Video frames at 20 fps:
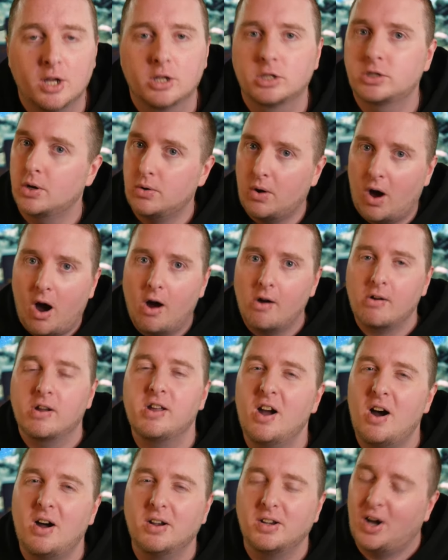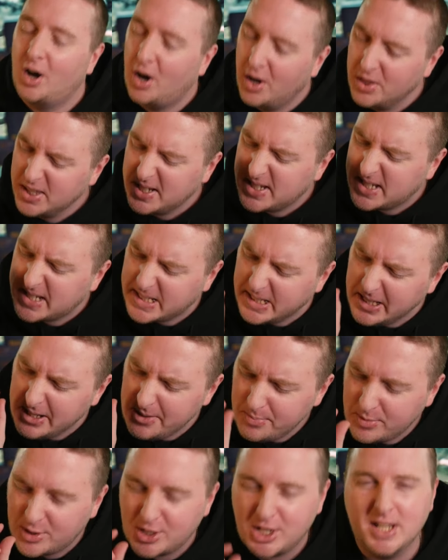So, Ariana, on the
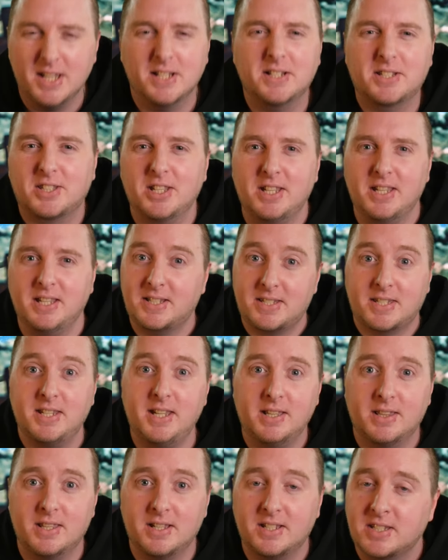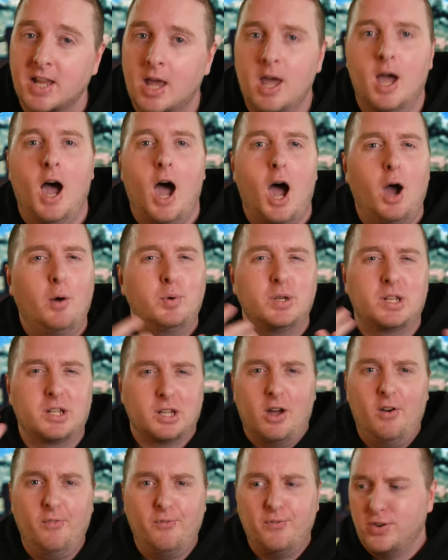slim chance that you see this, I would
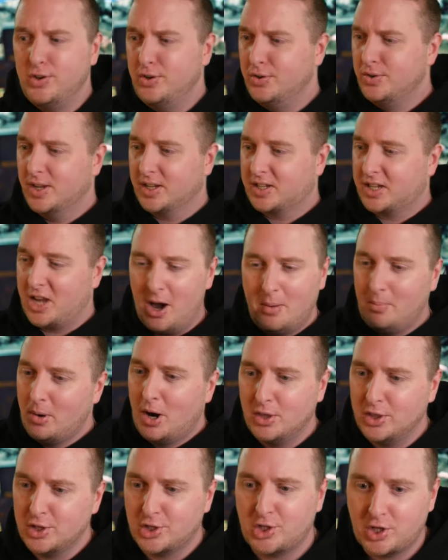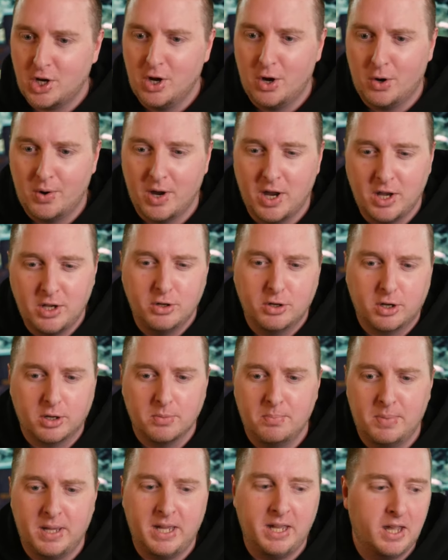love for you to come on the show and you
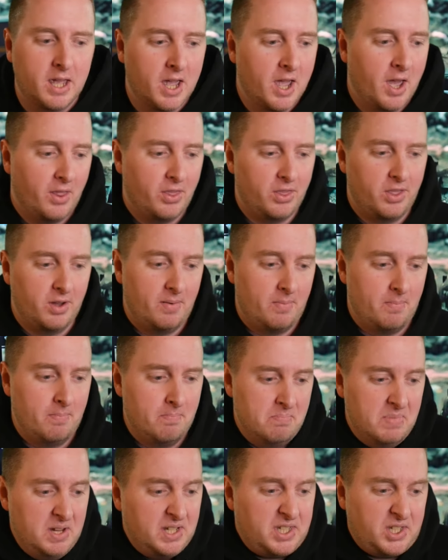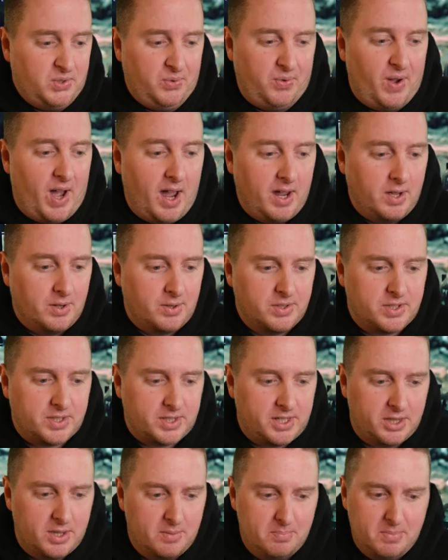can be the Miss Files
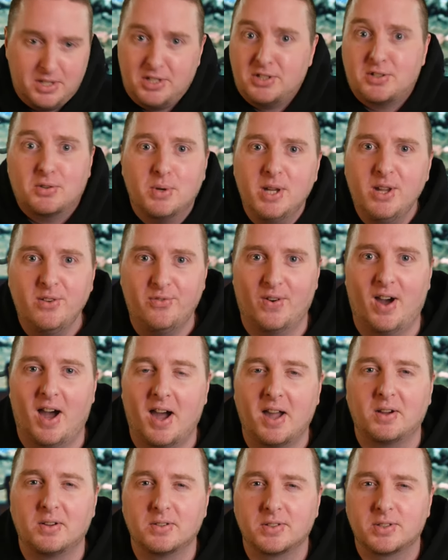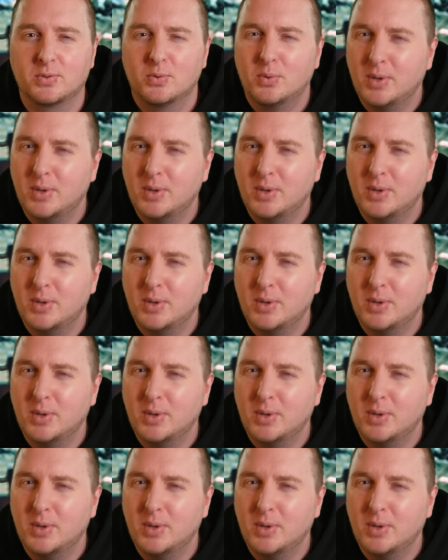to the Mystery Files.